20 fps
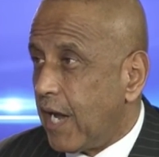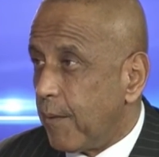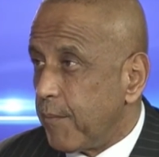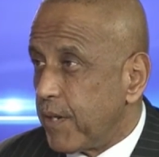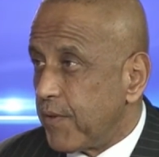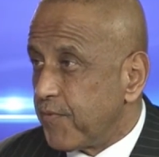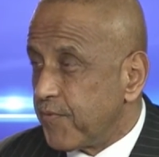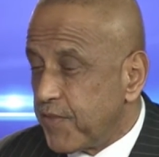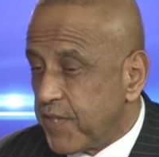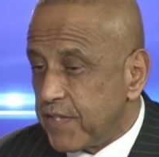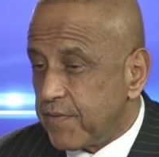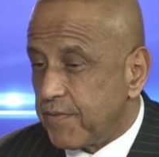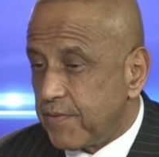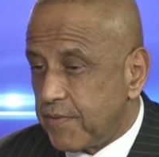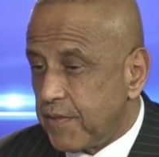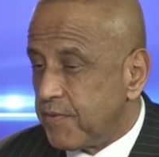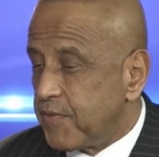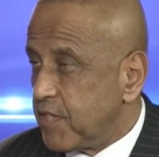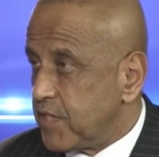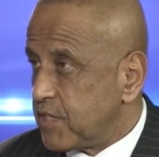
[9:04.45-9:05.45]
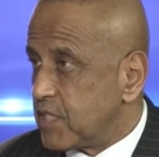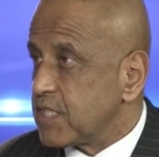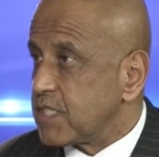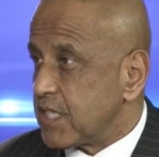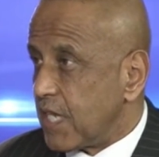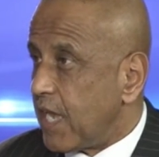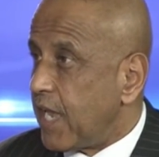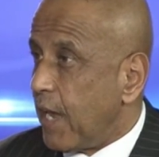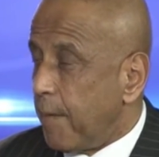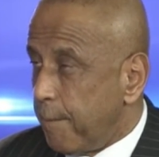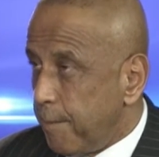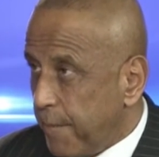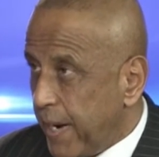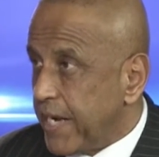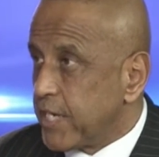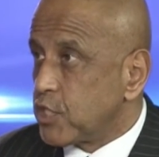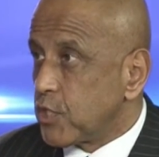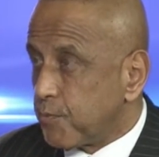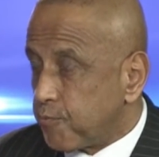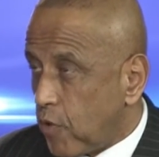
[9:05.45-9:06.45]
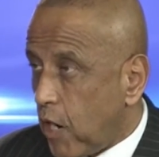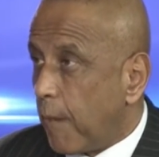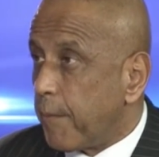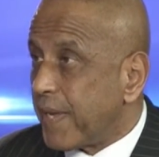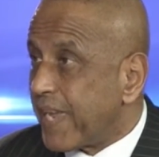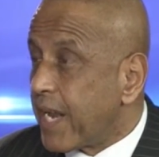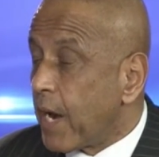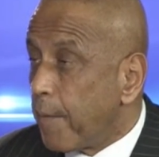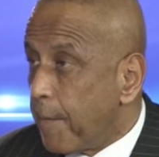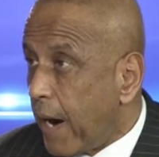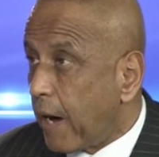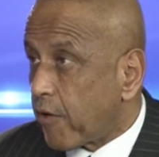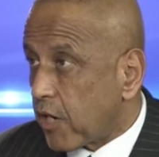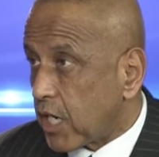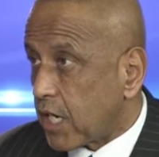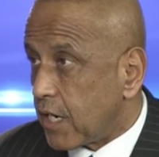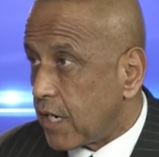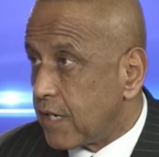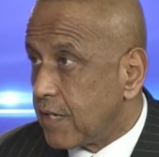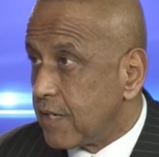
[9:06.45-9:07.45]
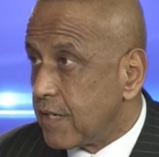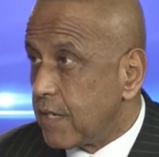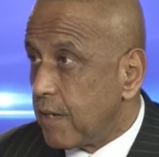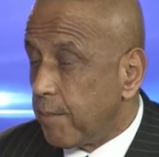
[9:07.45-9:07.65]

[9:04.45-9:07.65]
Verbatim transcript: I mean, th this is a major problem in America